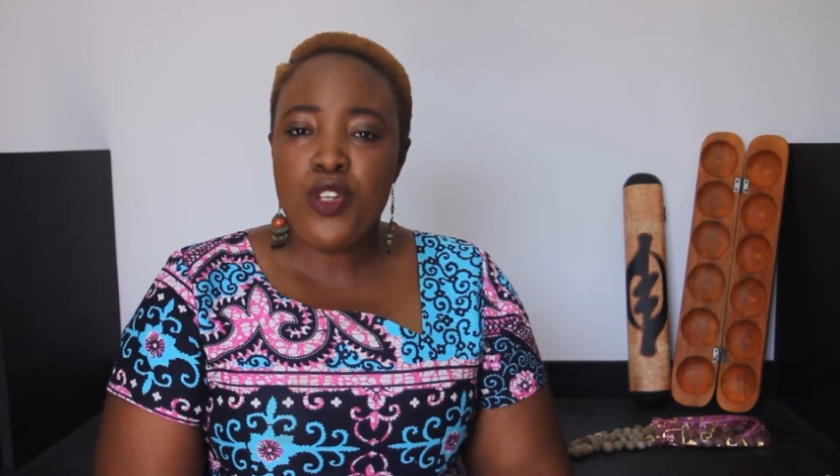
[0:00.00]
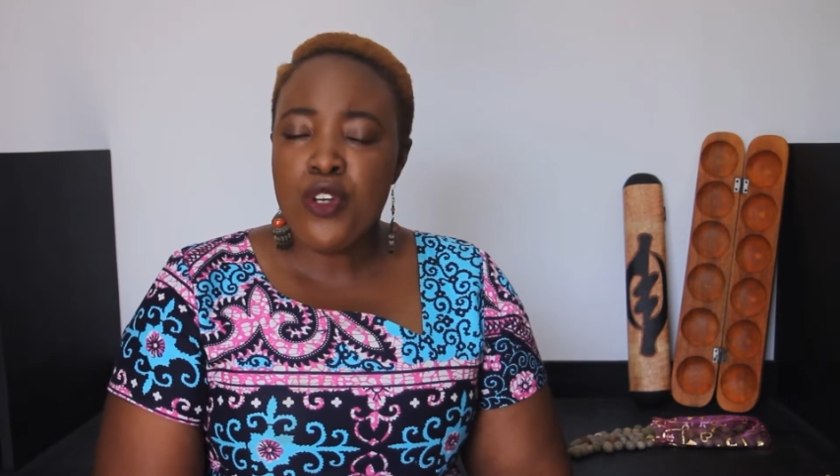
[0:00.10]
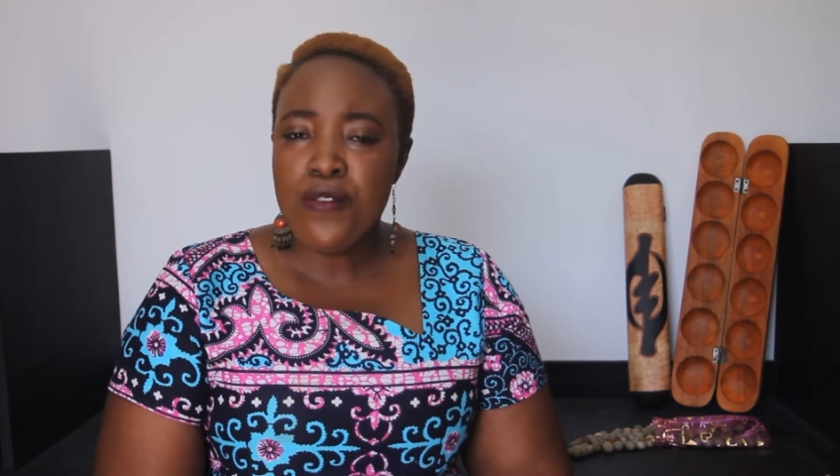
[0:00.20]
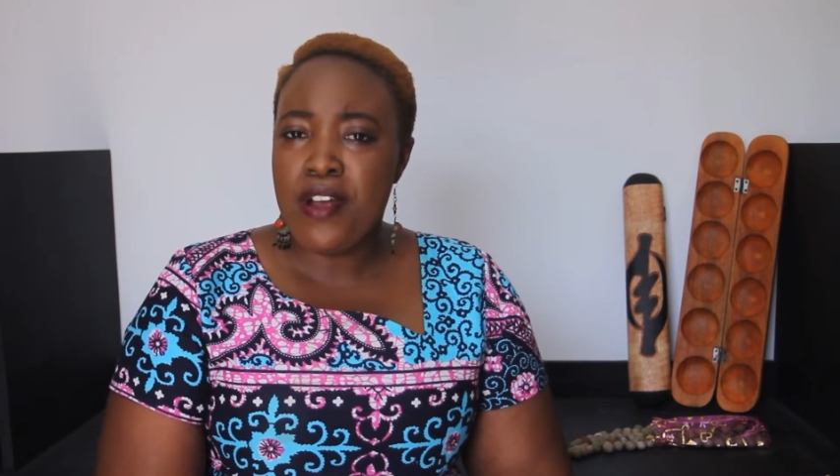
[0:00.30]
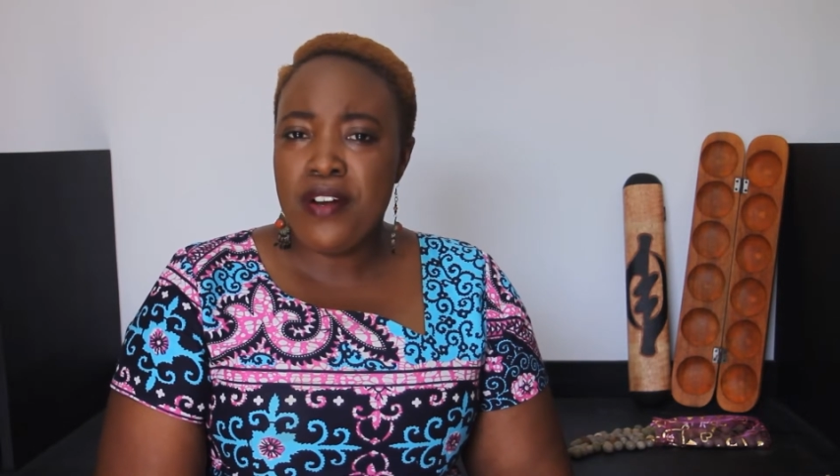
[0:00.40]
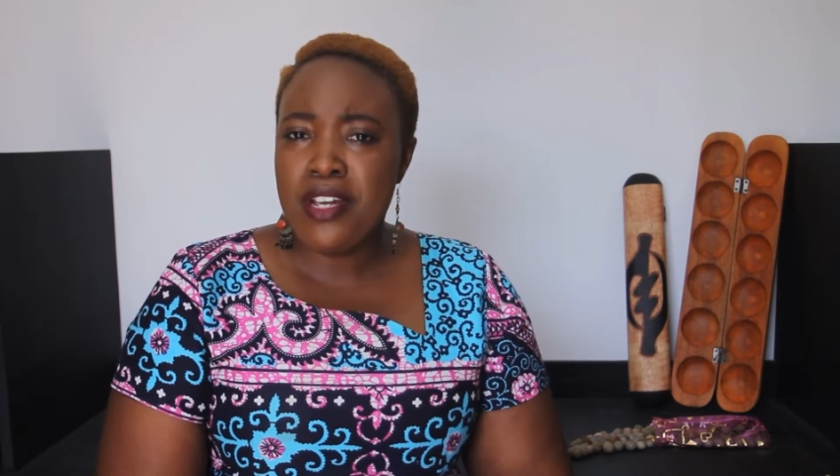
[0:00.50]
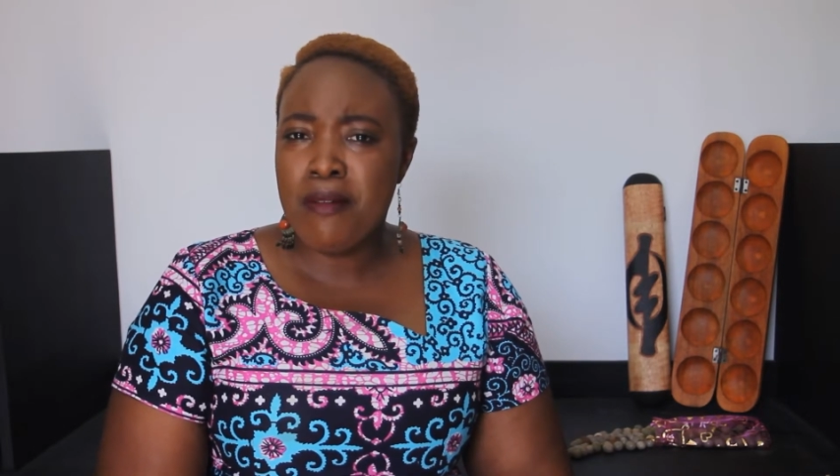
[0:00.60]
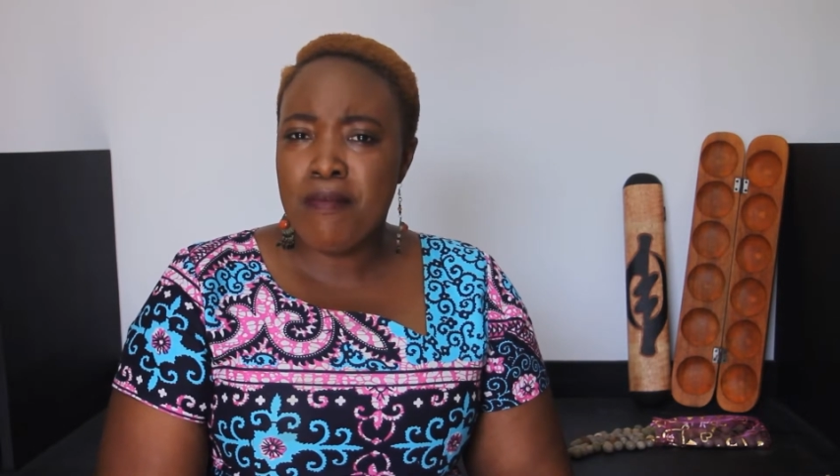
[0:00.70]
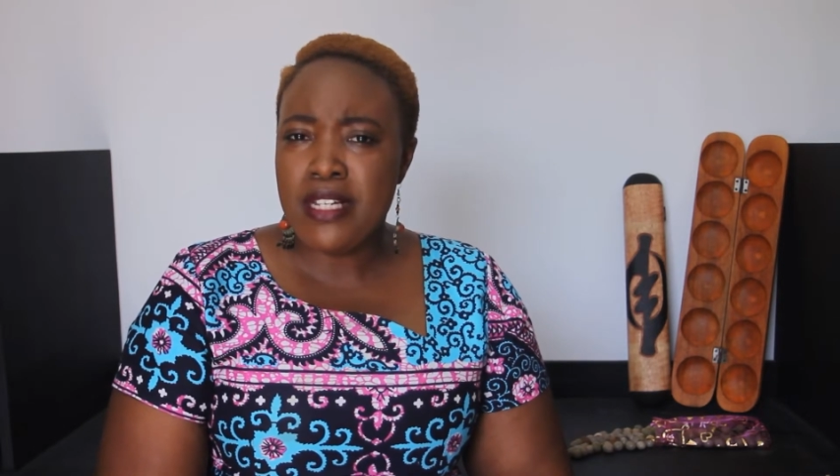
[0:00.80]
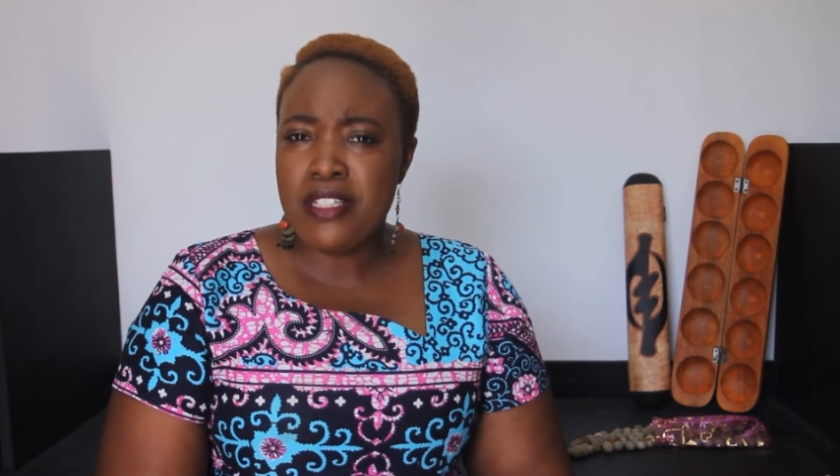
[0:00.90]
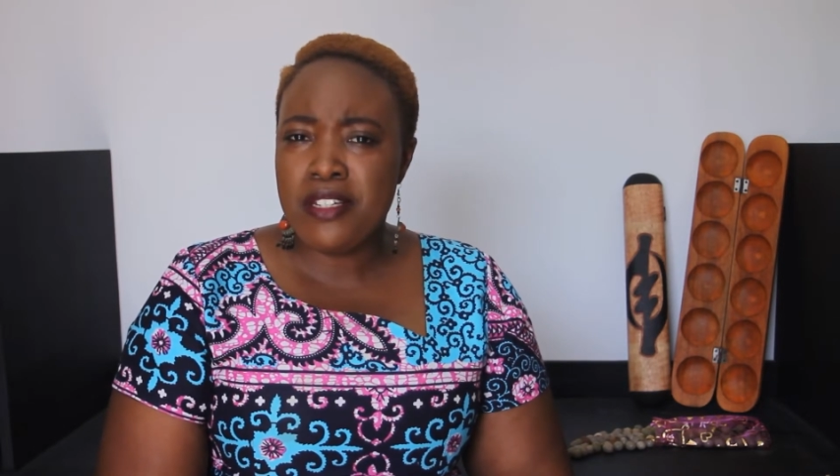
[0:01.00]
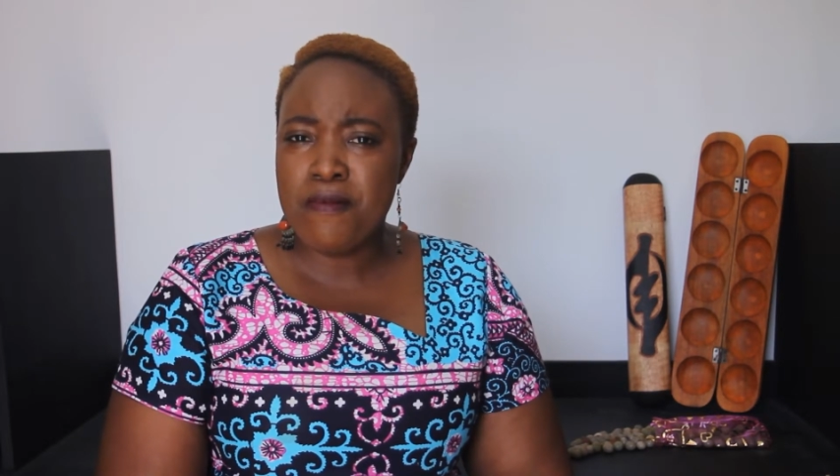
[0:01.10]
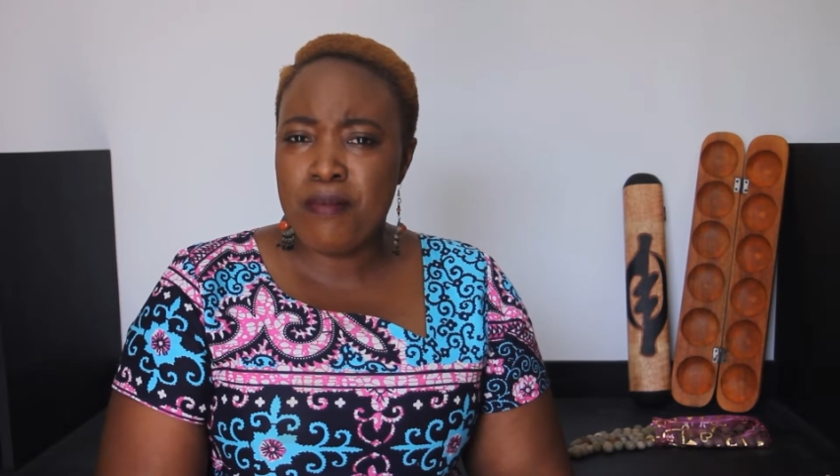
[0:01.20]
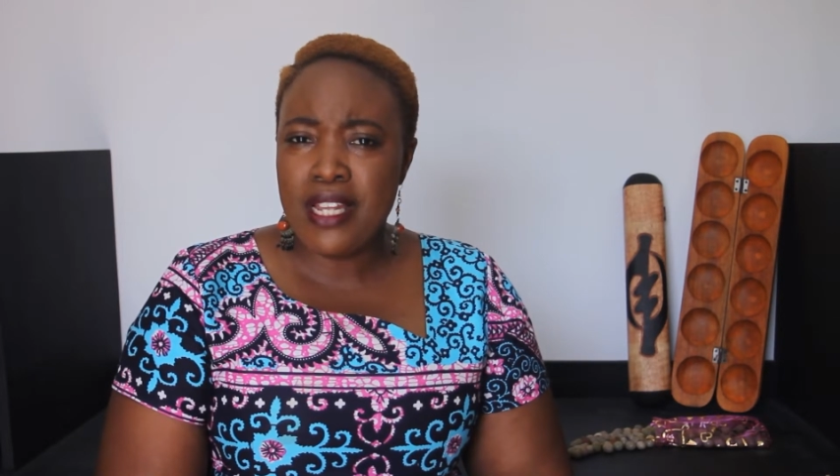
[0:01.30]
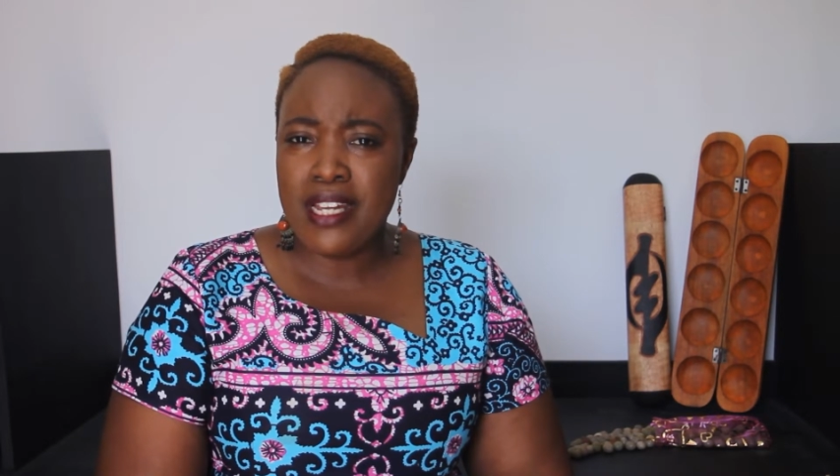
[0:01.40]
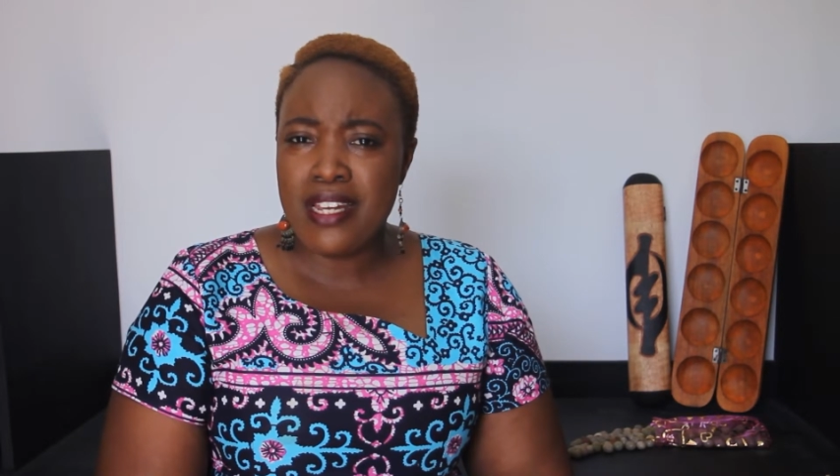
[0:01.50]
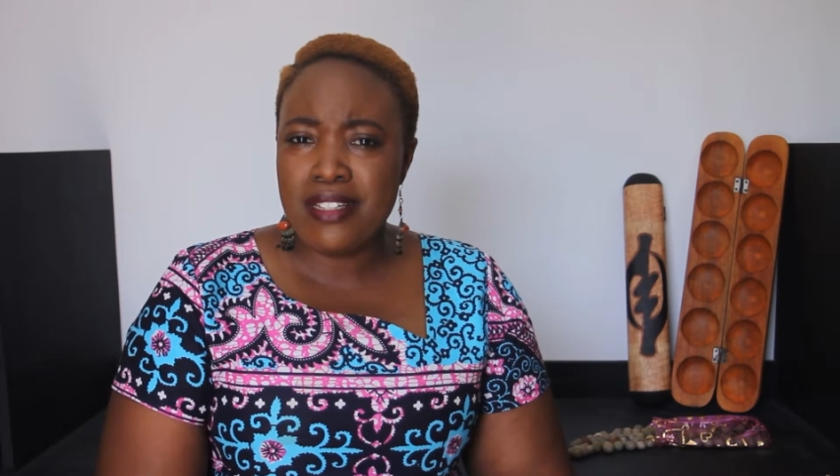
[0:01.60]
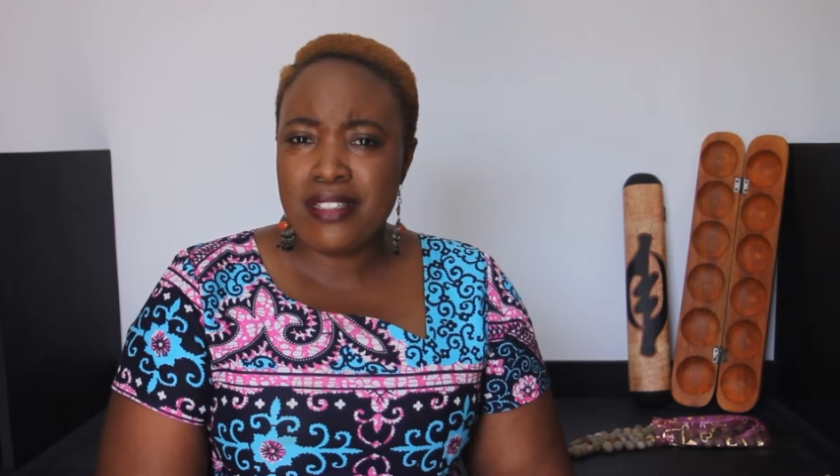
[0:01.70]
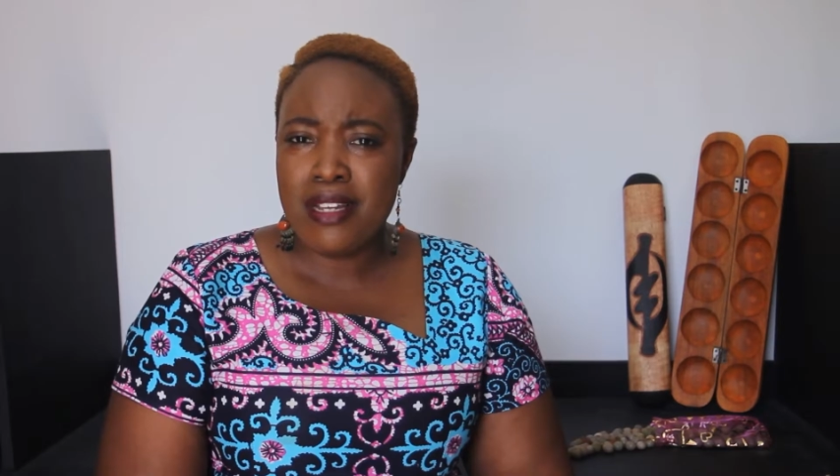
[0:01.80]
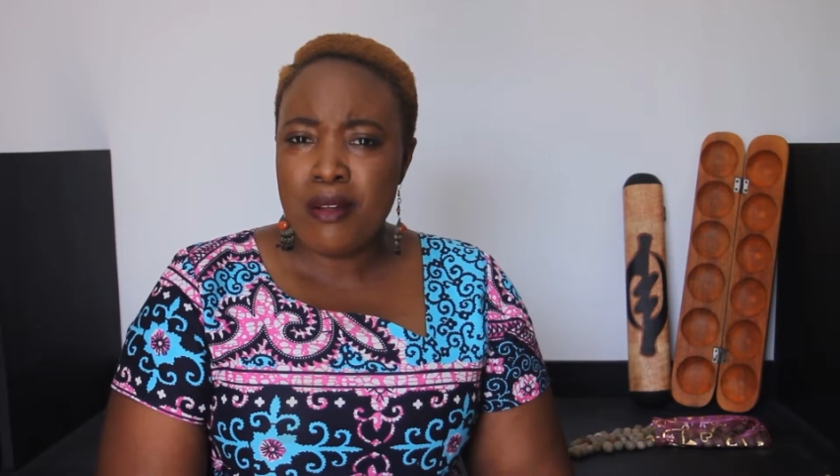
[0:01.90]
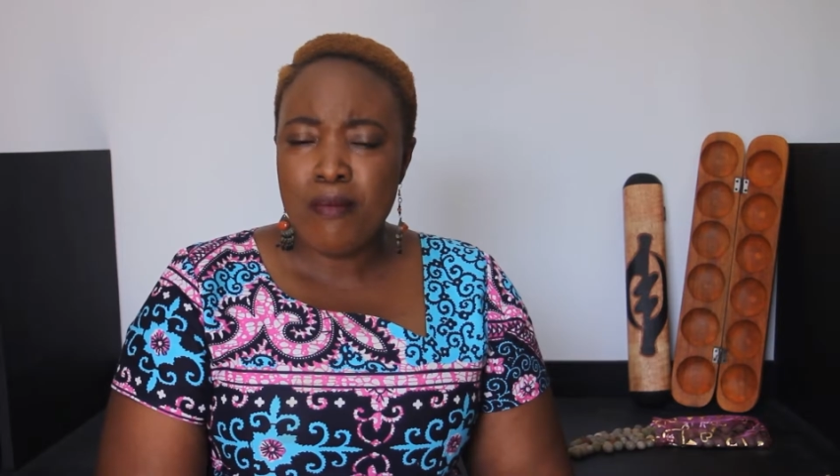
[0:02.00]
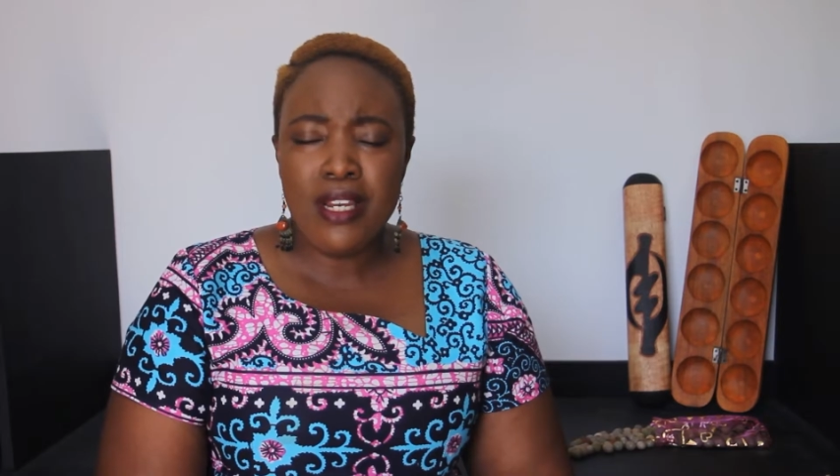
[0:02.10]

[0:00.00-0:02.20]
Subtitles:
2 very competitive players